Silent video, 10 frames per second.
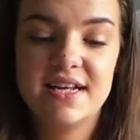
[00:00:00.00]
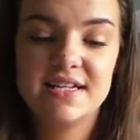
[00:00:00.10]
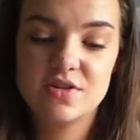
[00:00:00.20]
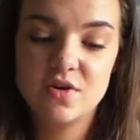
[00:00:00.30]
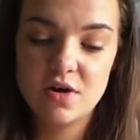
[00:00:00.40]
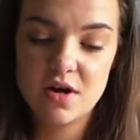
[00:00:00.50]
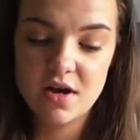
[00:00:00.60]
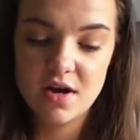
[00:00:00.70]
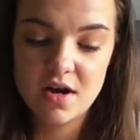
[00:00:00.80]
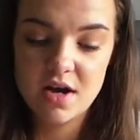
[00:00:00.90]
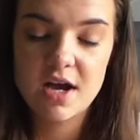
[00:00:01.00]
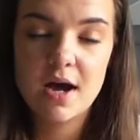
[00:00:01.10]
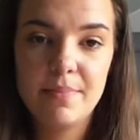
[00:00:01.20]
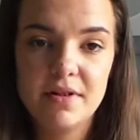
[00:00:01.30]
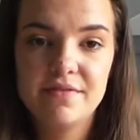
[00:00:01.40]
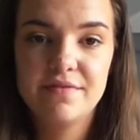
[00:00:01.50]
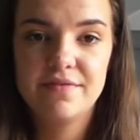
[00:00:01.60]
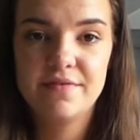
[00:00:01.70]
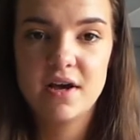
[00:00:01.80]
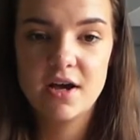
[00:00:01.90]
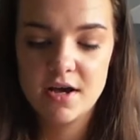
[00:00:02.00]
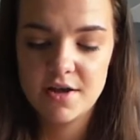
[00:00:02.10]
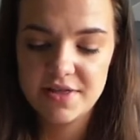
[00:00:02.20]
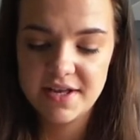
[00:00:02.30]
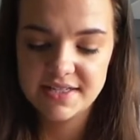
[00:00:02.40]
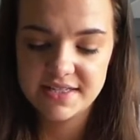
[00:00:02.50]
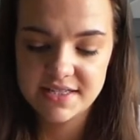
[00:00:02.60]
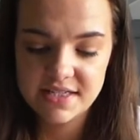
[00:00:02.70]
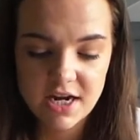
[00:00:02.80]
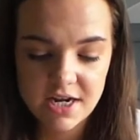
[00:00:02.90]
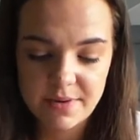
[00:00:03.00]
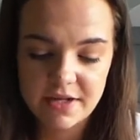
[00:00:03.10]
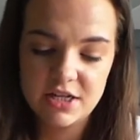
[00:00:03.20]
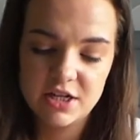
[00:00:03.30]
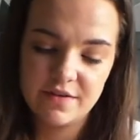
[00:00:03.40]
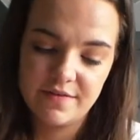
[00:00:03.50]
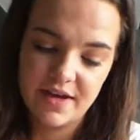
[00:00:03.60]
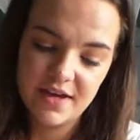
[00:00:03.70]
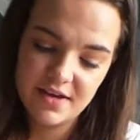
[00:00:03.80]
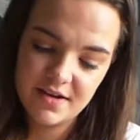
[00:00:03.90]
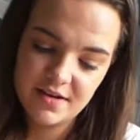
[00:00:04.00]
It's got a couple of things inside by the look of it.